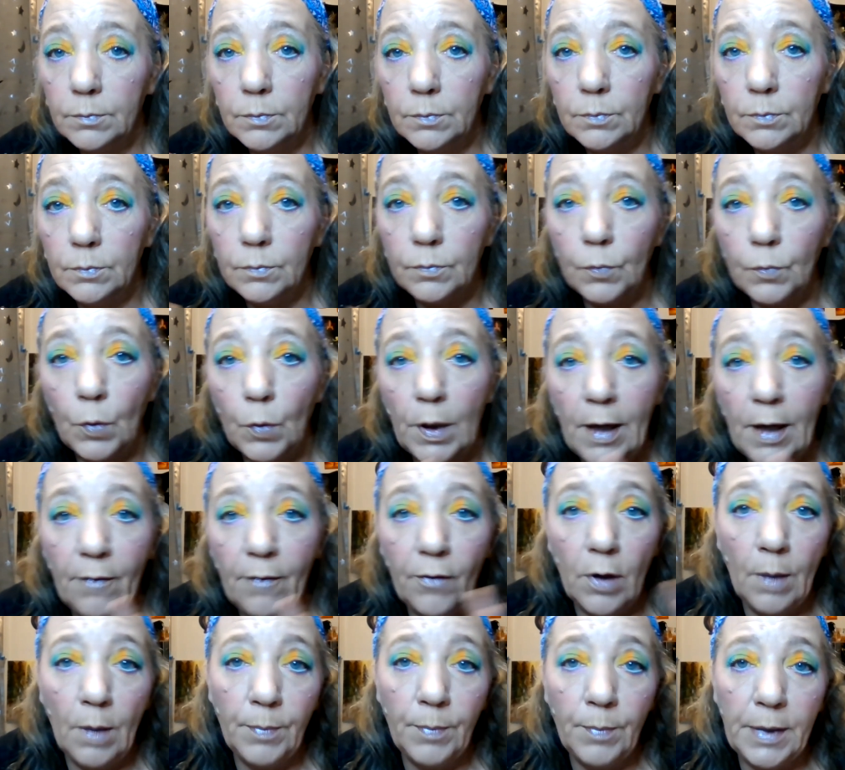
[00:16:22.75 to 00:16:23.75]
I'm getting
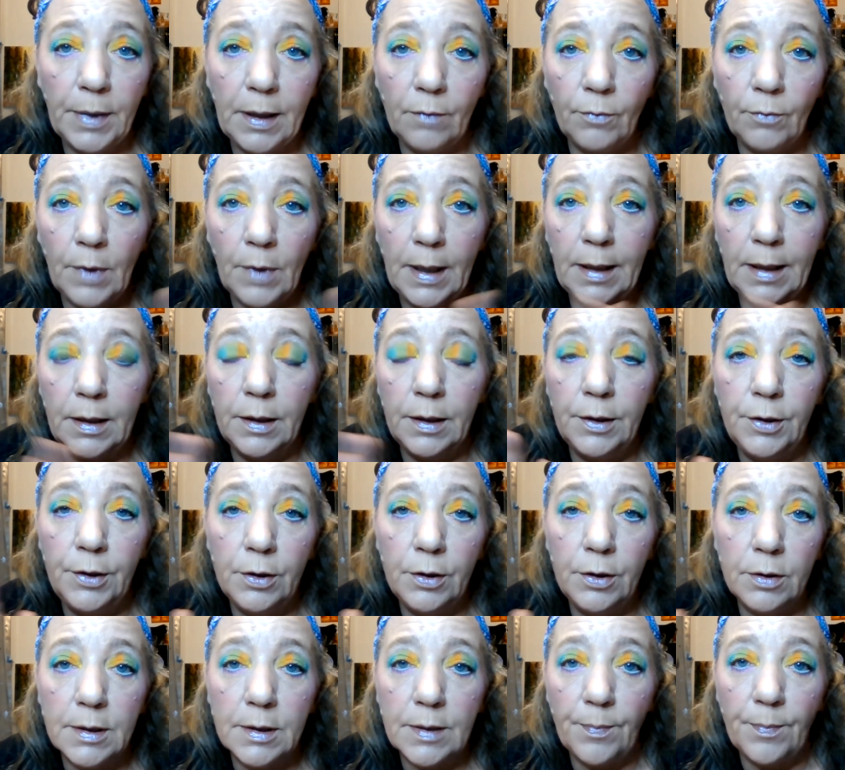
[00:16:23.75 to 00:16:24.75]
ready to do some palette
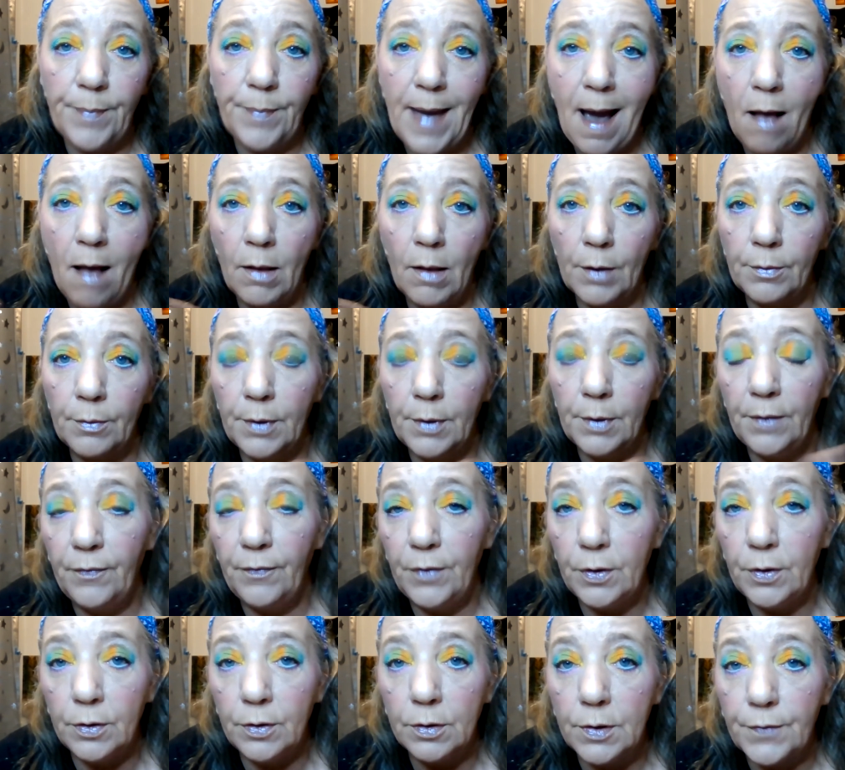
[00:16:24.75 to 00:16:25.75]
reviews from
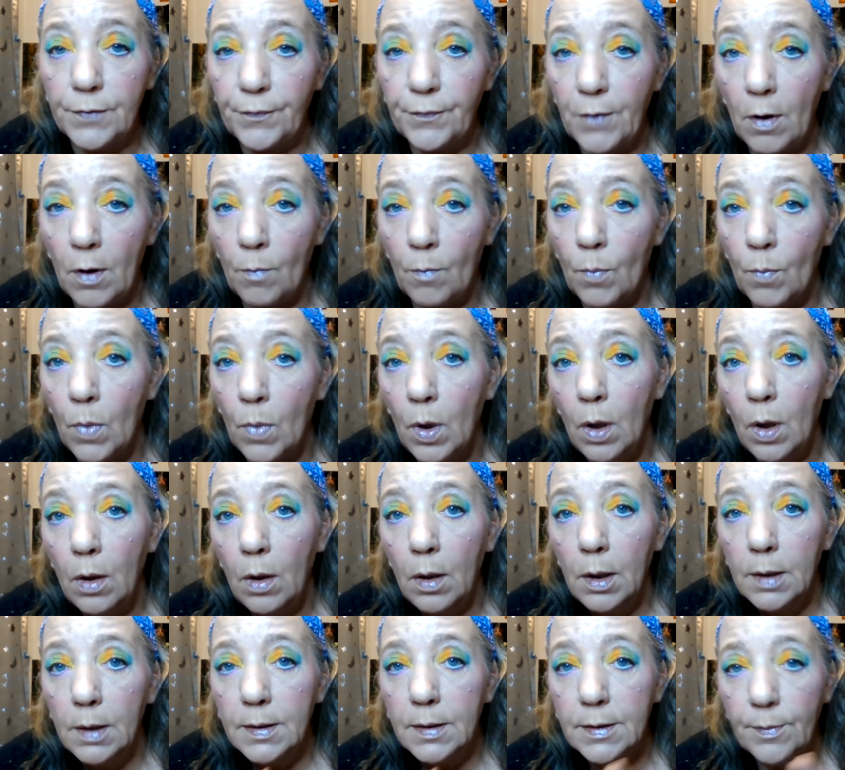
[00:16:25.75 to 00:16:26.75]
some
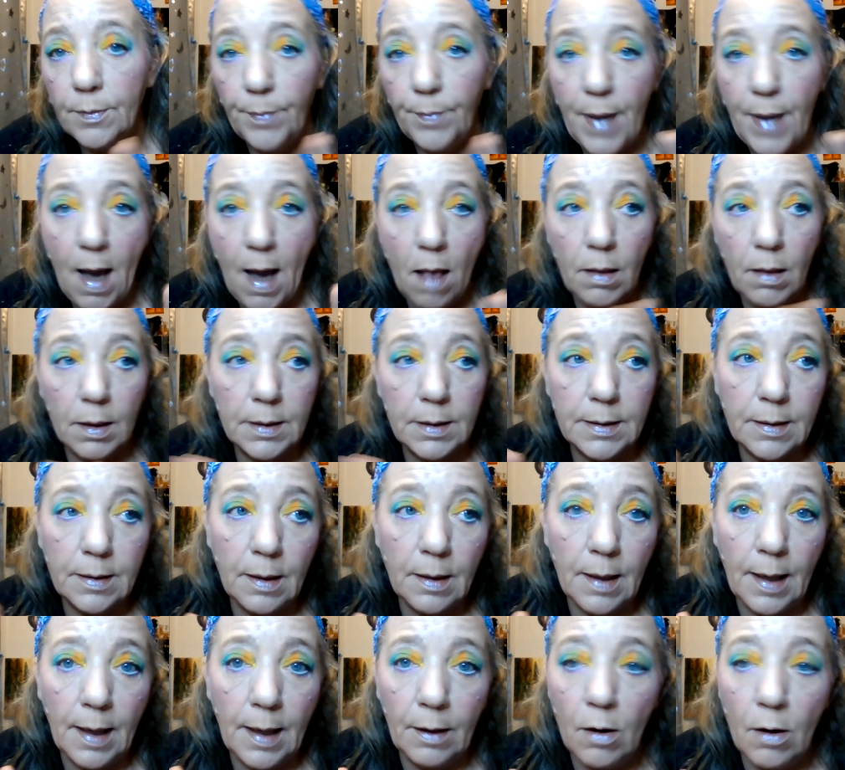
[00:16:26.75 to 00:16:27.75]
palettes that I got
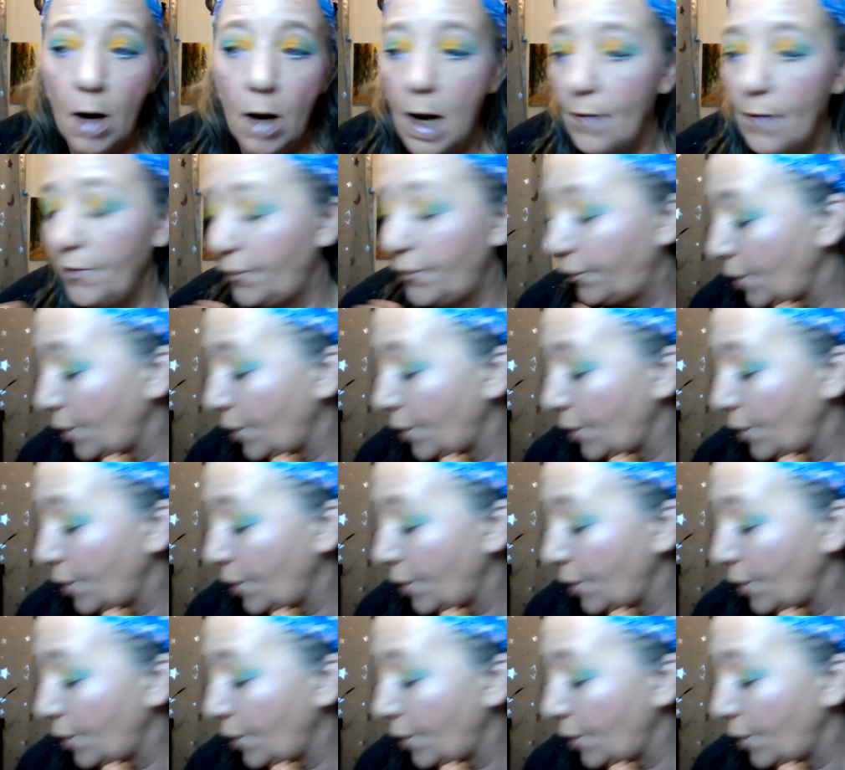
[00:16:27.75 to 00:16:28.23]
from Makeup